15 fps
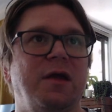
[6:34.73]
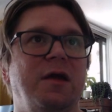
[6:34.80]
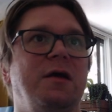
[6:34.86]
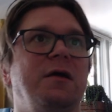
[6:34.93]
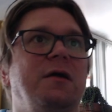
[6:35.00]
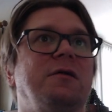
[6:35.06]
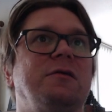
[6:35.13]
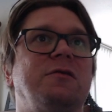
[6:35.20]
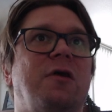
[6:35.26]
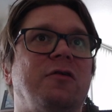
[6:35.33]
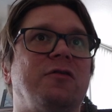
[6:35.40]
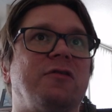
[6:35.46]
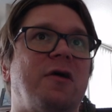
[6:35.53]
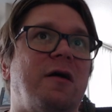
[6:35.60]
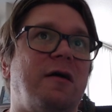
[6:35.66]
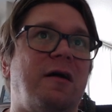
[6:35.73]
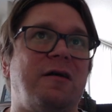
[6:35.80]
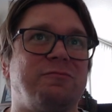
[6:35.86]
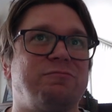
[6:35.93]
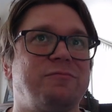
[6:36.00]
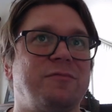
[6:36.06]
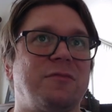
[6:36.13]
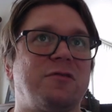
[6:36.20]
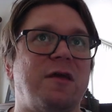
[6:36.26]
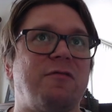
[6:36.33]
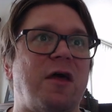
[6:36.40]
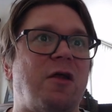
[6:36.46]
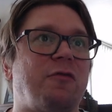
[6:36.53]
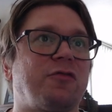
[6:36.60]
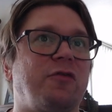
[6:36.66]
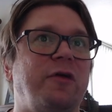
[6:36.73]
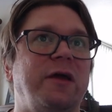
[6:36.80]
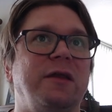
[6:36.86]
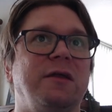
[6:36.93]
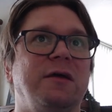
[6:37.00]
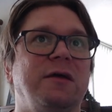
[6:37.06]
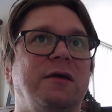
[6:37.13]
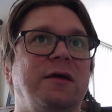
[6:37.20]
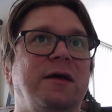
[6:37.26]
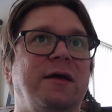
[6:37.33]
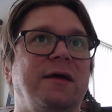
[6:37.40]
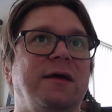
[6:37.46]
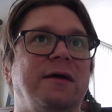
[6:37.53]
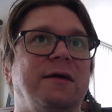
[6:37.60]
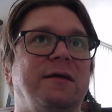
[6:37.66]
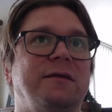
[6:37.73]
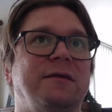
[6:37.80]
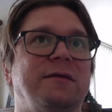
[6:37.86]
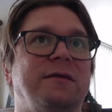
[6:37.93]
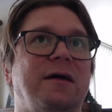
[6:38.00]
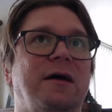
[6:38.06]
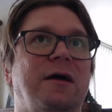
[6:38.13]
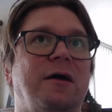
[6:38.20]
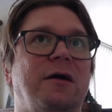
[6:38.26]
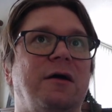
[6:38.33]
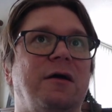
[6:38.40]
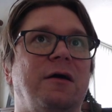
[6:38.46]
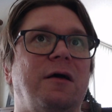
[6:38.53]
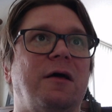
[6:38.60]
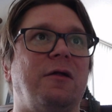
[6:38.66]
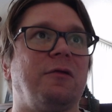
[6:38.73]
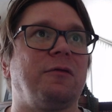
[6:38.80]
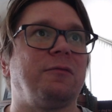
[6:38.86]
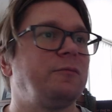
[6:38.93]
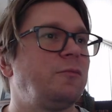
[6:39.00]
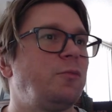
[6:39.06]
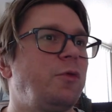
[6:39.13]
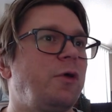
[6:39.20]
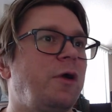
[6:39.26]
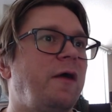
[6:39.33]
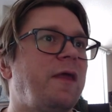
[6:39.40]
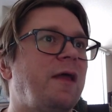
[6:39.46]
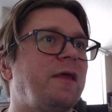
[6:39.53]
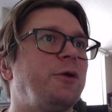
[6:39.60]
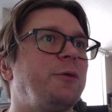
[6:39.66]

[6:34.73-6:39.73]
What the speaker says: So I'll save that off screen and I'll work on that later.